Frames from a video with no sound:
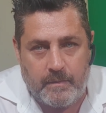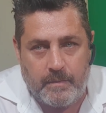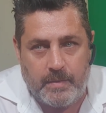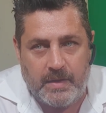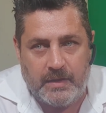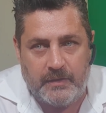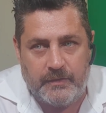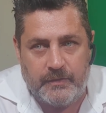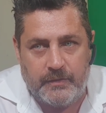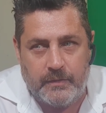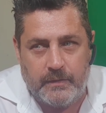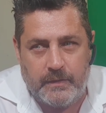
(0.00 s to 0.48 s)

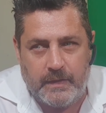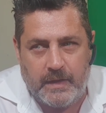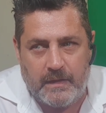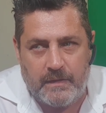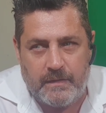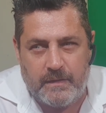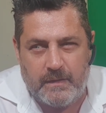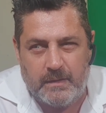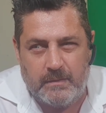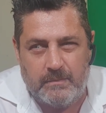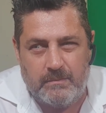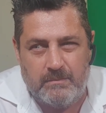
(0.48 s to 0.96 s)
about
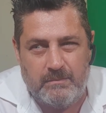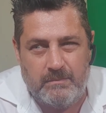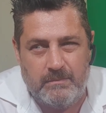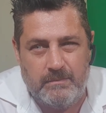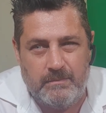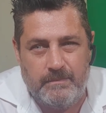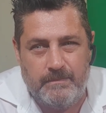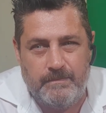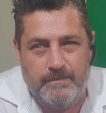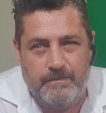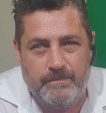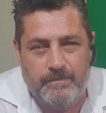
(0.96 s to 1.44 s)

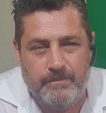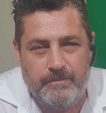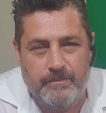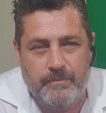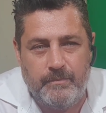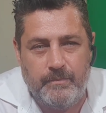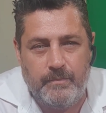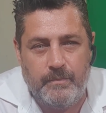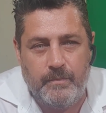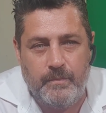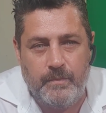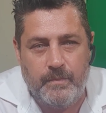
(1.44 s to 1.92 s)

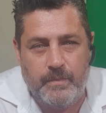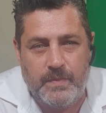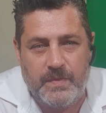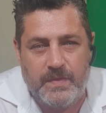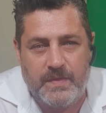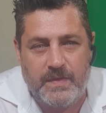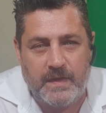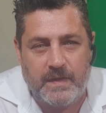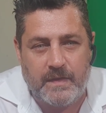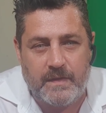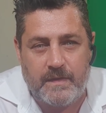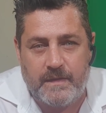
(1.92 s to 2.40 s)

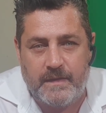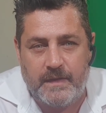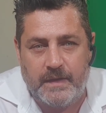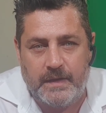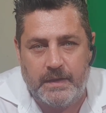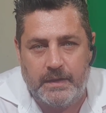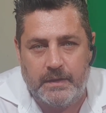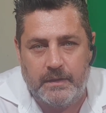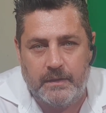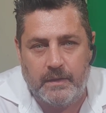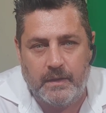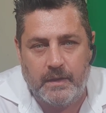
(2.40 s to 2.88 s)

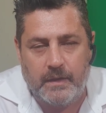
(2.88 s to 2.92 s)
2016.